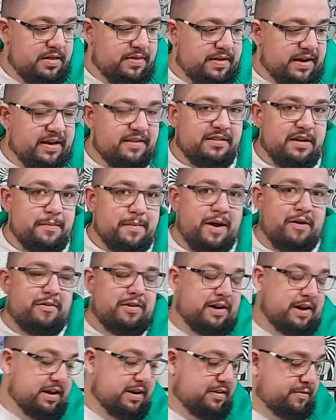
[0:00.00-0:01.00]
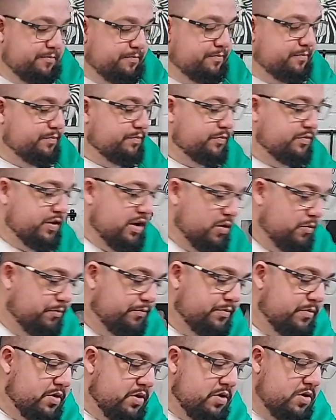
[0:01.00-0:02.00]
That is our marinade. So,
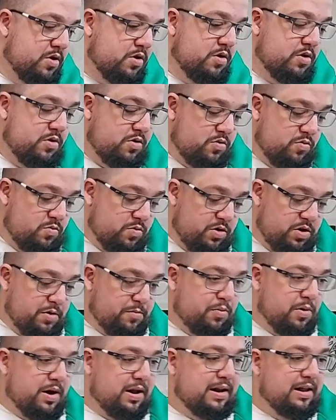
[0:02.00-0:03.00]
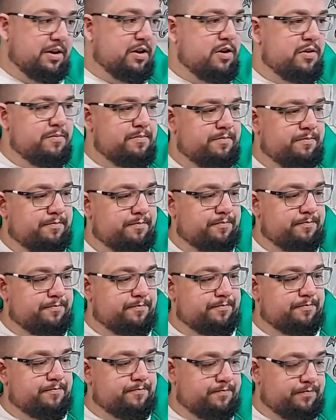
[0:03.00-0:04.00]
we're going to put our lid on,
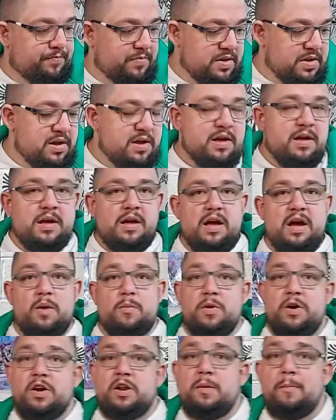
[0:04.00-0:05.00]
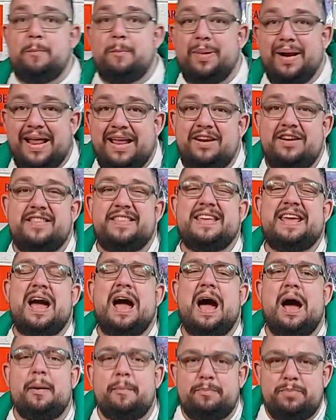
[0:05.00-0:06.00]
and we're going to blend the
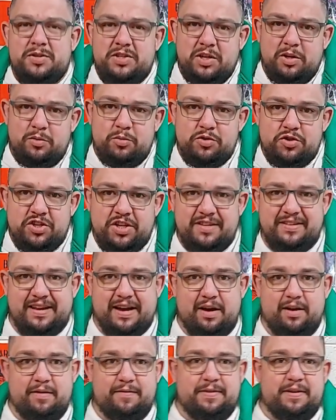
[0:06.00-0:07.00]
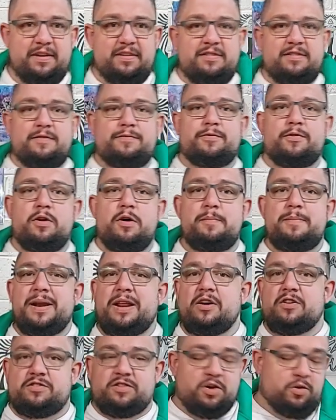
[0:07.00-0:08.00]
absolute shit out of this for a
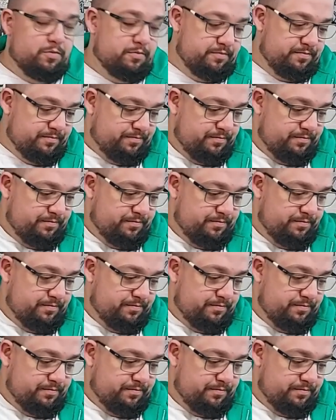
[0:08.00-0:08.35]
minute or so.